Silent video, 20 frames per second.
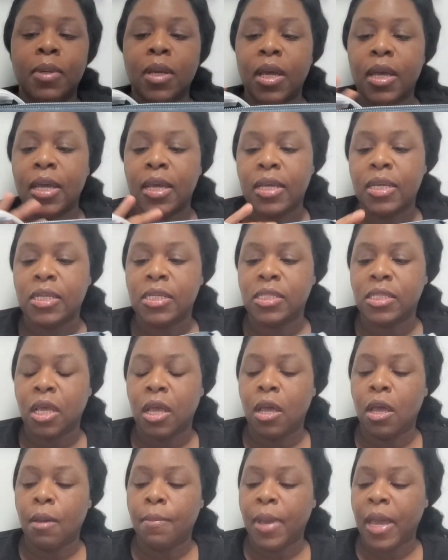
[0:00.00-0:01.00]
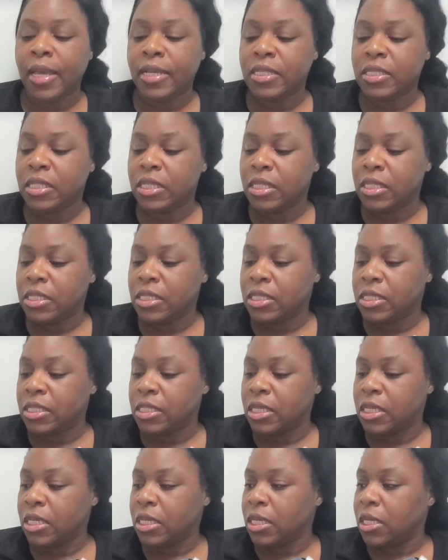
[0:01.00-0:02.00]
guys. I did
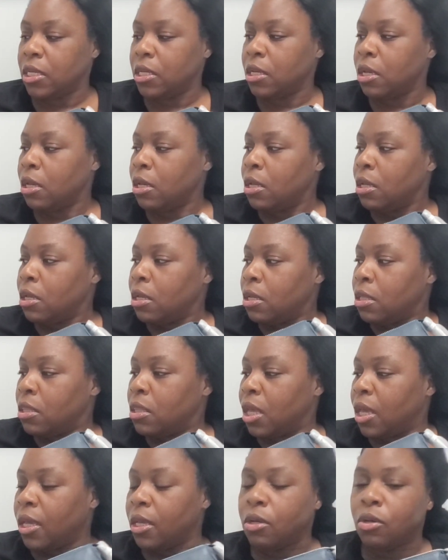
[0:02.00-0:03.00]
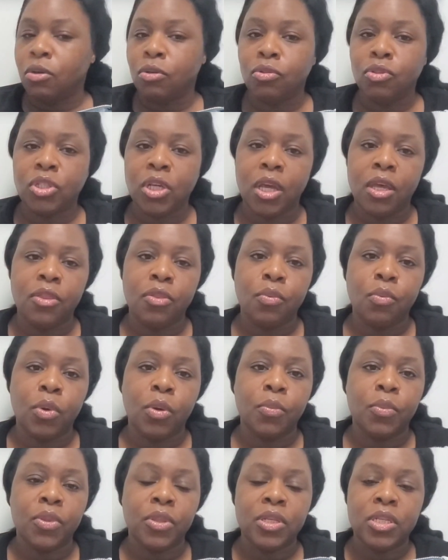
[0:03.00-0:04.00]
see that Coach had the
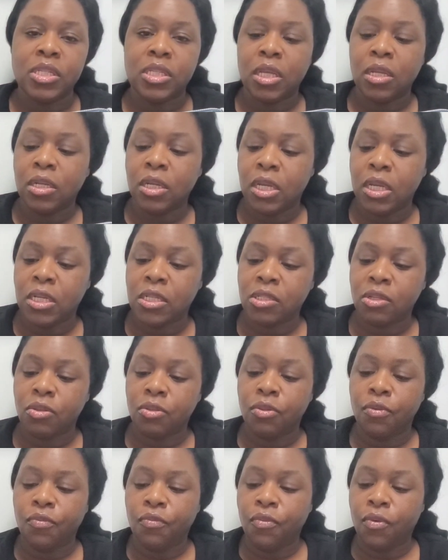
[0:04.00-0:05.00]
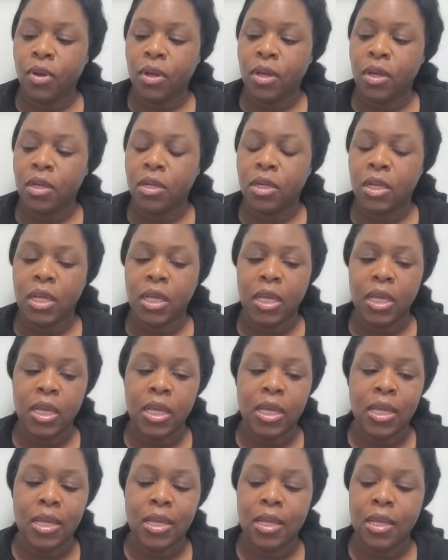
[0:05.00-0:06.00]
one with the Sundays on the front,
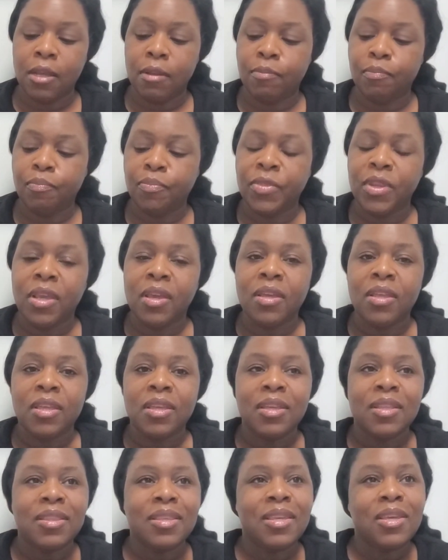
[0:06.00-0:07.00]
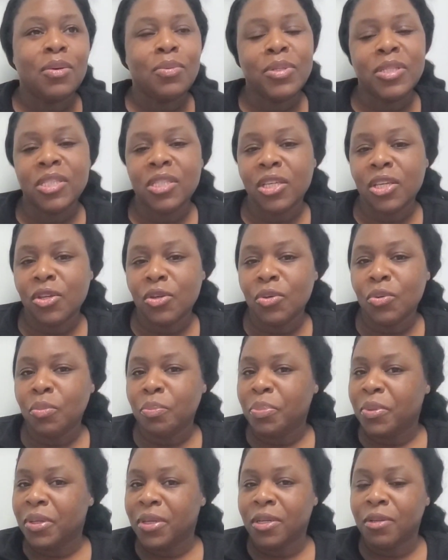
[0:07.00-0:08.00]
and it was
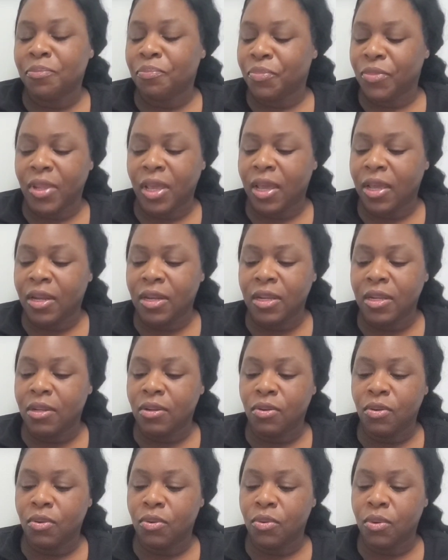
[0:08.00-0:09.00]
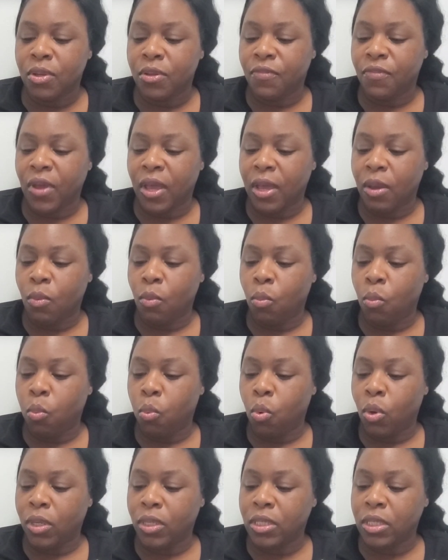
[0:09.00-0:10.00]
cute, but I didn't know if I
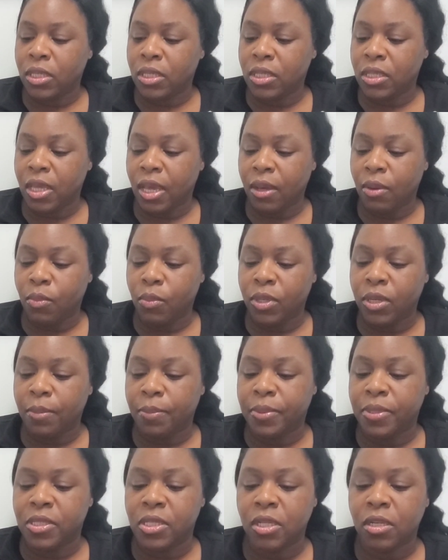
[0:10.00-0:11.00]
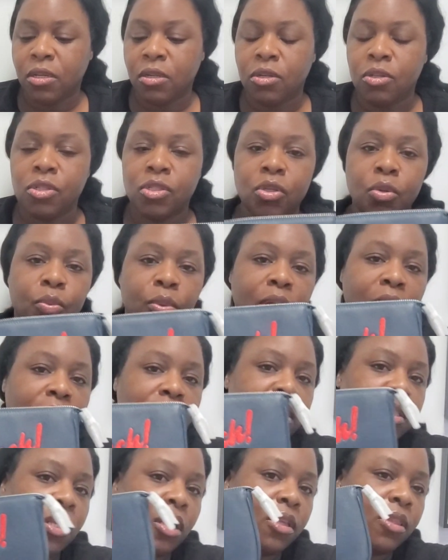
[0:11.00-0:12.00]
wanted that one in particular. So when I
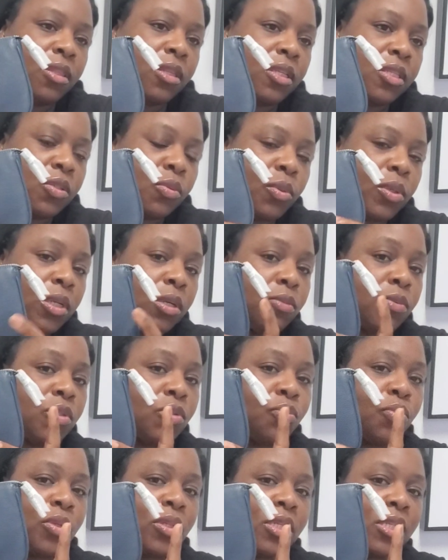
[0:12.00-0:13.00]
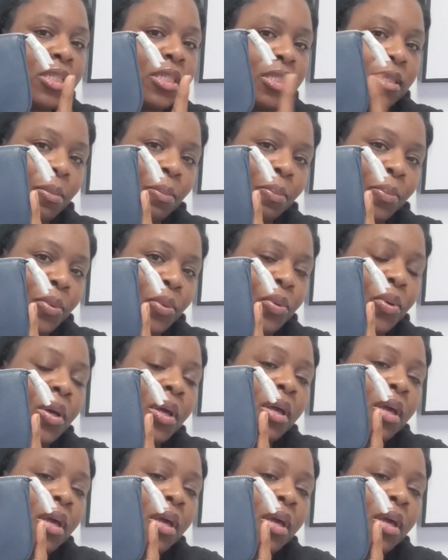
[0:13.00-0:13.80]
saw this one, it was really simple,